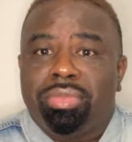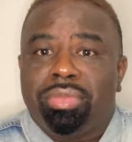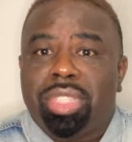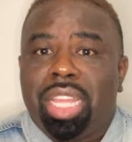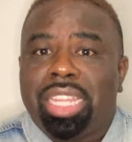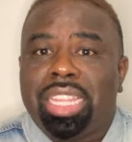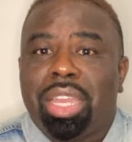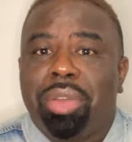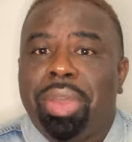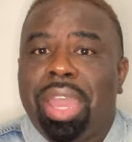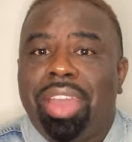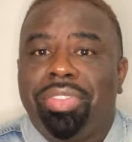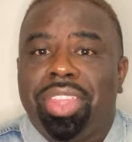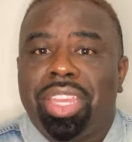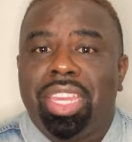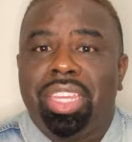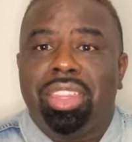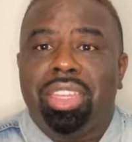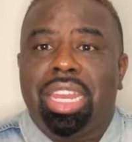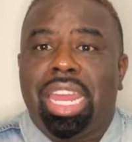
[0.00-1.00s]
Like they would have to
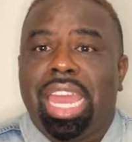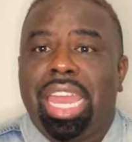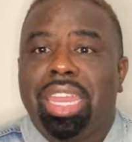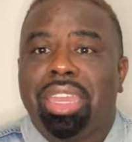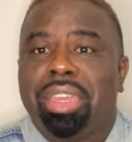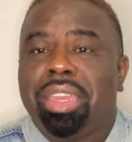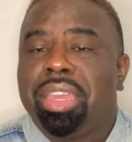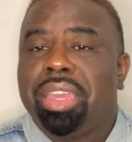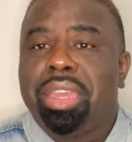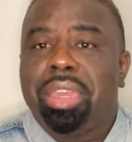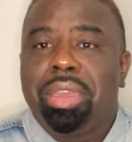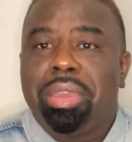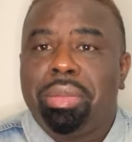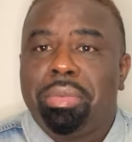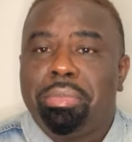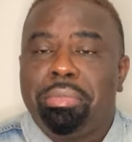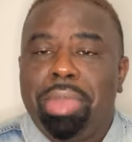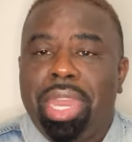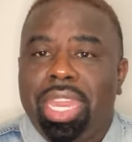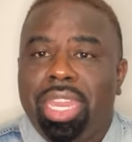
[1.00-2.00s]
either like
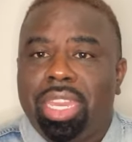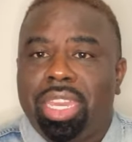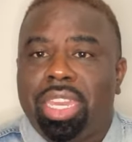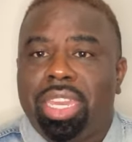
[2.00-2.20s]
make